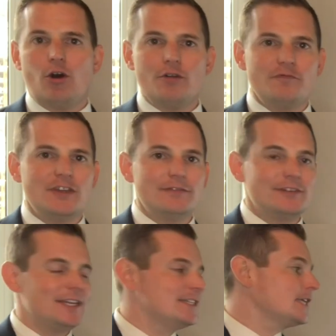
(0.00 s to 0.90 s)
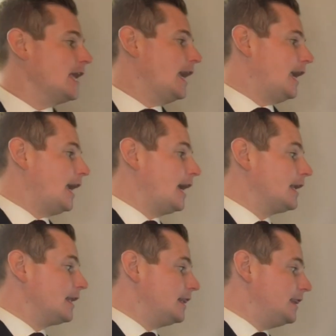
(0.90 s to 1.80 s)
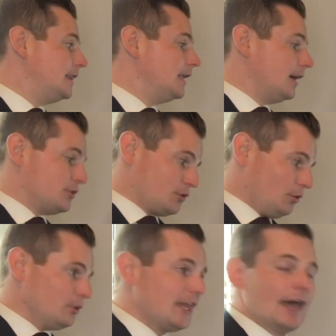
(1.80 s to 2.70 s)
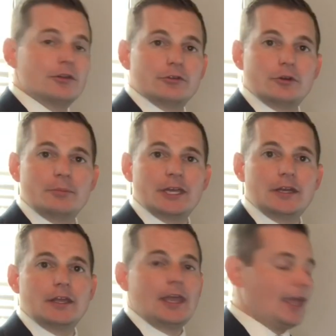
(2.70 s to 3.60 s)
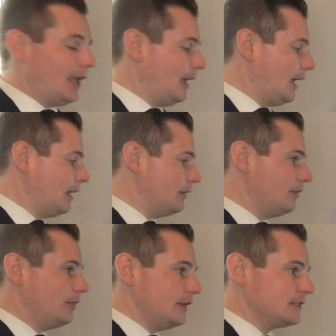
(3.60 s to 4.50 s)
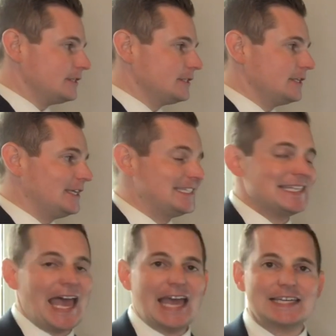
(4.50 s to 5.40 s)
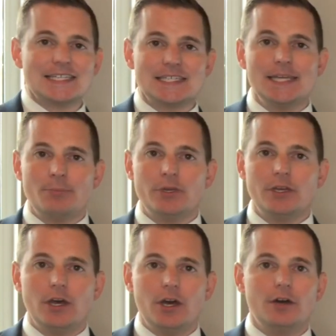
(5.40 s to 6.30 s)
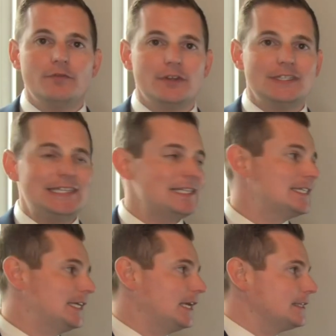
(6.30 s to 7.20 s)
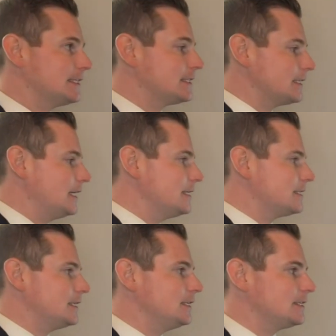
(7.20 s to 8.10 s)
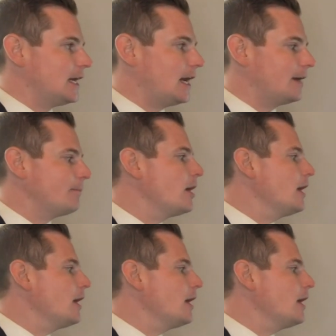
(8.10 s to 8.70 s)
on FinViz, and I scrolled down a little bit, and this is the exact snippet of Disney at this slice in time.